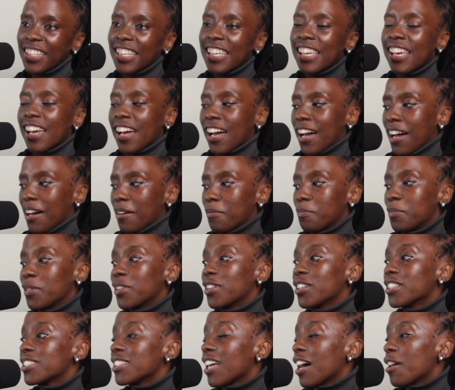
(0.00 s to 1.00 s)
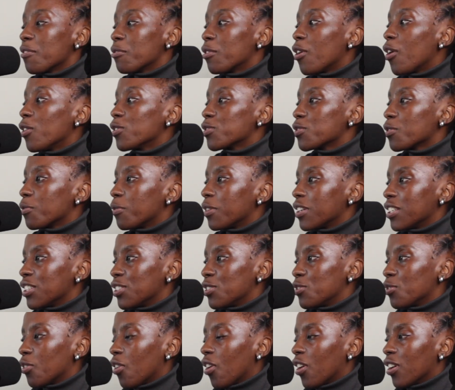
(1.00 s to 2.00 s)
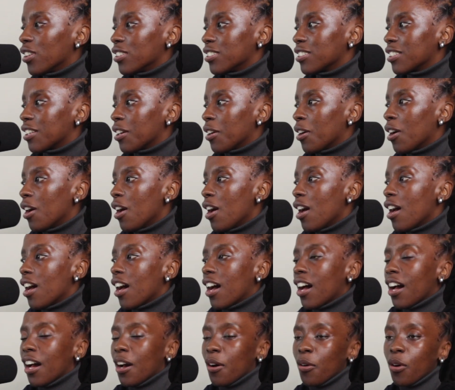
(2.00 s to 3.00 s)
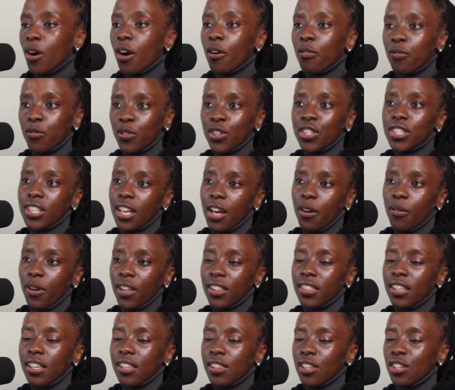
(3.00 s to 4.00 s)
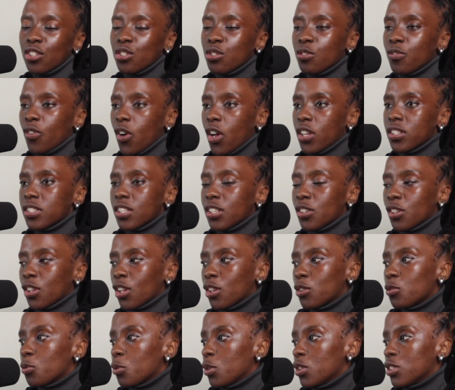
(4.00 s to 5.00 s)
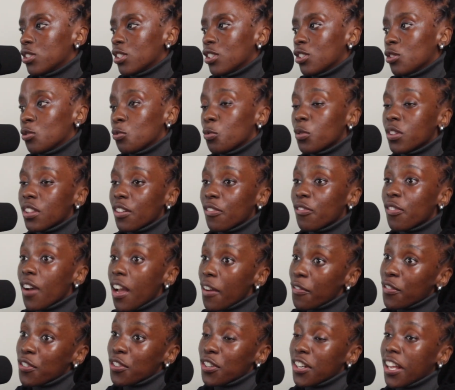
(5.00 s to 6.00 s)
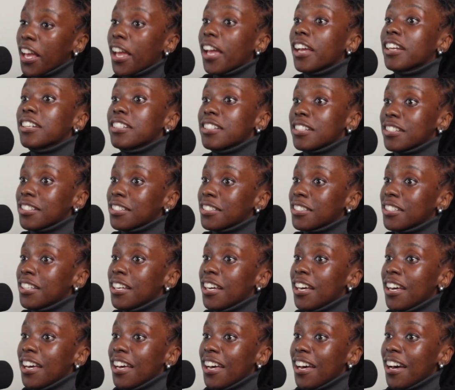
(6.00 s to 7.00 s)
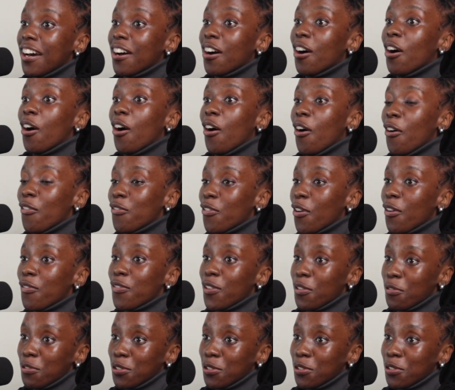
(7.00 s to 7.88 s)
Yeah, because I also wanted to ask, of which now I think that you've answered that question. With the 500 hectares of a